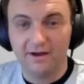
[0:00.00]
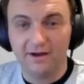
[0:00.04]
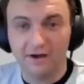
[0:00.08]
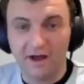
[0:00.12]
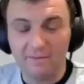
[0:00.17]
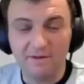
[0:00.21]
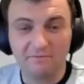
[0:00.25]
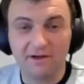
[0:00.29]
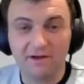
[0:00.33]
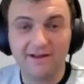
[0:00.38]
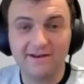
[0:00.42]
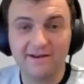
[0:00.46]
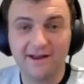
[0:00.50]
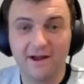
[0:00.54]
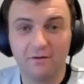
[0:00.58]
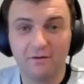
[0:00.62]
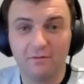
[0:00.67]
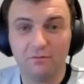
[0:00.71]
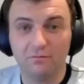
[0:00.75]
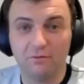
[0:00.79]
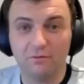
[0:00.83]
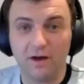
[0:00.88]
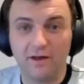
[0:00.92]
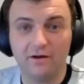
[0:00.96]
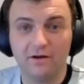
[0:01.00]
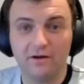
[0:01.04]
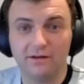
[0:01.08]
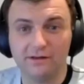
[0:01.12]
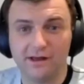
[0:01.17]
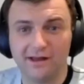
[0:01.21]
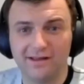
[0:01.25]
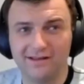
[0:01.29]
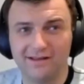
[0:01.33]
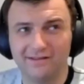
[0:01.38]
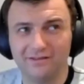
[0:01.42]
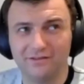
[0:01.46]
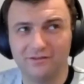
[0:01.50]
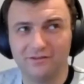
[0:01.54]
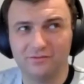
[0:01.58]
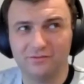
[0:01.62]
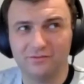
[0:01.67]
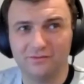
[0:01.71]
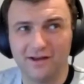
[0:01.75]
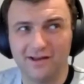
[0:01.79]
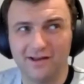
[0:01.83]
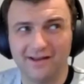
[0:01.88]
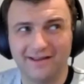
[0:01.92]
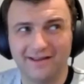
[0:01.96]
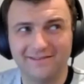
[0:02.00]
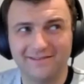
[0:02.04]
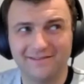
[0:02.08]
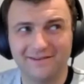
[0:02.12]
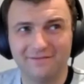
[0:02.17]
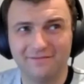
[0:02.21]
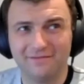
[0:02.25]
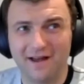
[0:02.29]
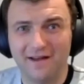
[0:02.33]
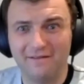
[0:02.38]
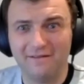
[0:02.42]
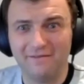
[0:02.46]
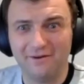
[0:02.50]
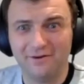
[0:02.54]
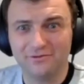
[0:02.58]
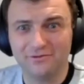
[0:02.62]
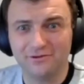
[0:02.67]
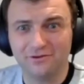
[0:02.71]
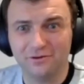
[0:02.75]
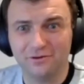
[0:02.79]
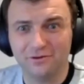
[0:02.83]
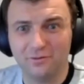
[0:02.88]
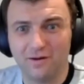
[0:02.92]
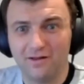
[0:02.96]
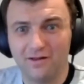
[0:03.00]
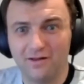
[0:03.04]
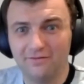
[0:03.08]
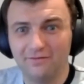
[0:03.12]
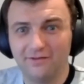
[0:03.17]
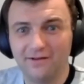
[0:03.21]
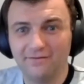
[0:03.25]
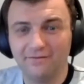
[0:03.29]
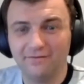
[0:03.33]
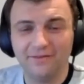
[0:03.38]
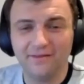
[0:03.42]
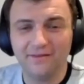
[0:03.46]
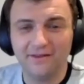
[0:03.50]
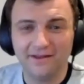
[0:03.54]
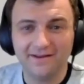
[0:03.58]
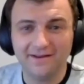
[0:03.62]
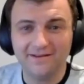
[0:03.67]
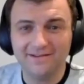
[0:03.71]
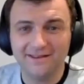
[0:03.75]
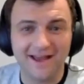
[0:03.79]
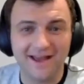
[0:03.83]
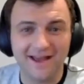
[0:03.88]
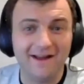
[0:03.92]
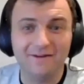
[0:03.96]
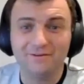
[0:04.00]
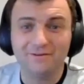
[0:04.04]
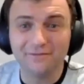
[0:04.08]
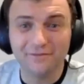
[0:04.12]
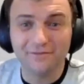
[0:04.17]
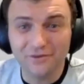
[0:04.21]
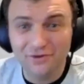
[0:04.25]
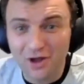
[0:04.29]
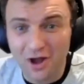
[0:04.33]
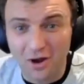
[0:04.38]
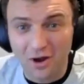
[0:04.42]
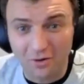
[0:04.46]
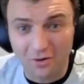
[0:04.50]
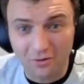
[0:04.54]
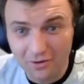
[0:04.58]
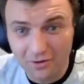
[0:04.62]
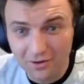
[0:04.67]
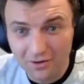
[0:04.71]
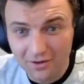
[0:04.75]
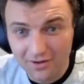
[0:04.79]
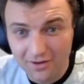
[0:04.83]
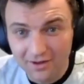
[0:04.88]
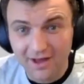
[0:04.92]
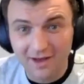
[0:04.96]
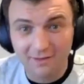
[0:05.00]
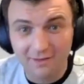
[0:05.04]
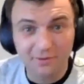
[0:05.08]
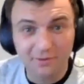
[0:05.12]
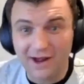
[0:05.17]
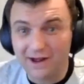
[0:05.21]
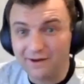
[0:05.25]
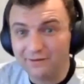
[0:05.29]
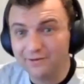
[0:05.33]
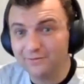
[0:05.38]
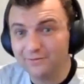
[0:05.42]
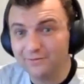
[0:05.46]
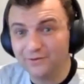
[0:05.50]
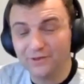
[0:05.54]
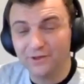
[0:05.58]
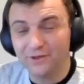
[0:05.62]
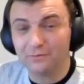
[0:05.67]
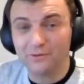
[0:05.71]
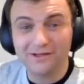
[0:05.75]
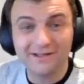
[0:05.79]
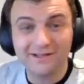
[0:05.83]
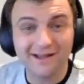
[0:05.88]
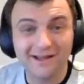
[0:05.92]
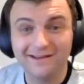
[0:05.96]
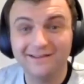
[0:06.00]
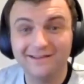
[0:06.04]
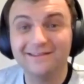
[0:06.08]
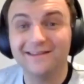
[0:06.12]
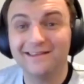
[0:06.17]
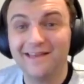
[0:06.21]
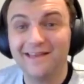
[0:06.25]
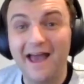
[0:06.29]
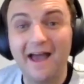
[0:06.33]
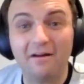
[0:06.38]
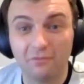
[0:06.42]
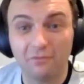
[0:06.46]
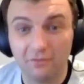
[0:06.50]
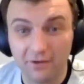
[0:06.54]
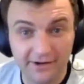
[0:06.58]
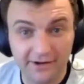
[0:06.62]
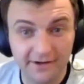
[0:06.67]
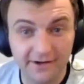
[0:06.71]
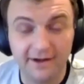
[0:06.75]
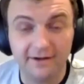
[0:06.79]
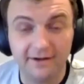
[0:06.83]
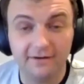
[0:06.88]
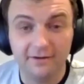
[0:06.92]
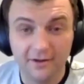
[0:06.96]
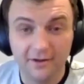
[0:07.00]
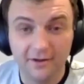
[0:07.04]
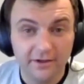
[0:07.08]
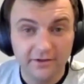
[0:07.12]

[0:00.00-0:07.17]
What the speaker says: I mean, right now, I guess at 500 you qualified for the NIT. I don't even know, but I don't even think we get into that right now.